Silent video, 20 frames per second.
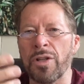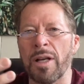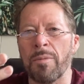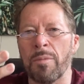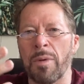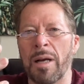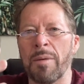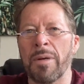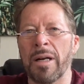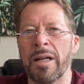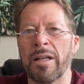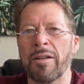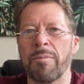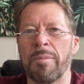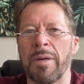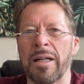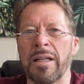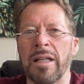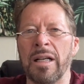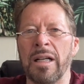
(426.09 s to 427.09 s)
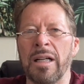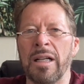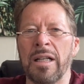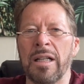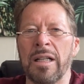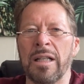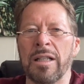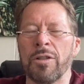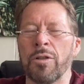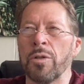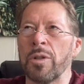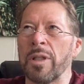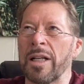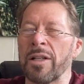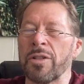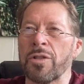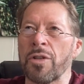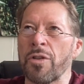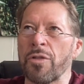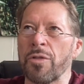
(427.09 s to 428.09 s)
I might have by
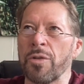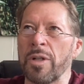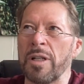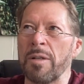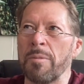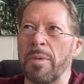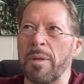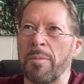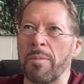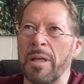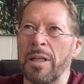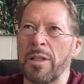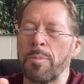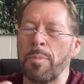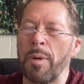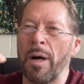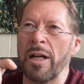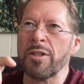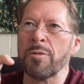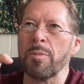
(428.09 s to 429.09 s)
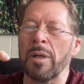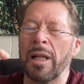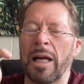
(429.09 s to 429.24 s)
2003, but it's possible.